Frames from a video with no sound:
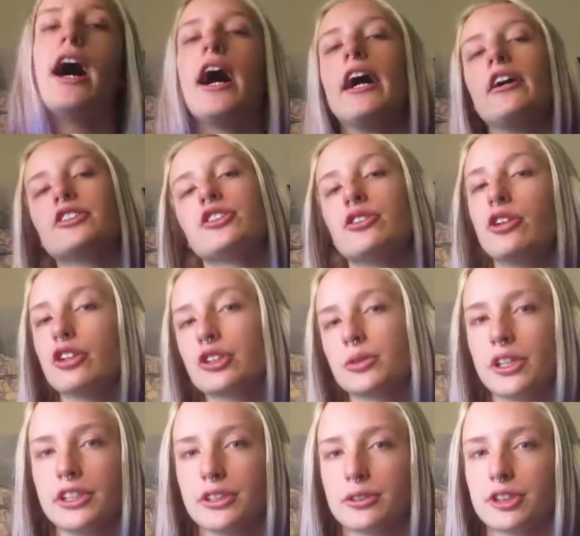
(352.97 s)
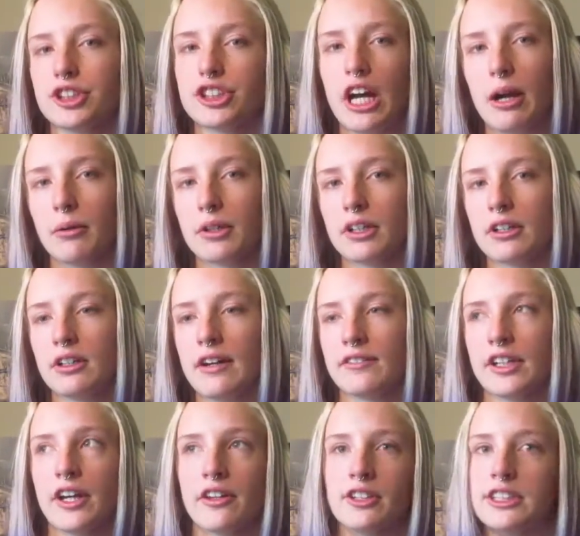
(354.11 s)
I also notice when I don't shower
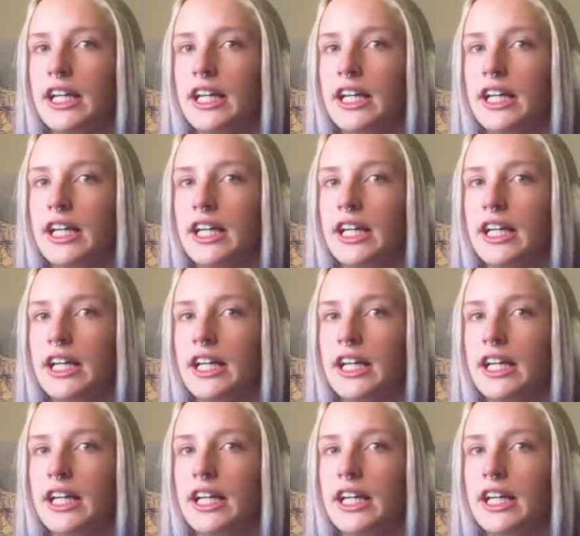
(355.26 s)
every other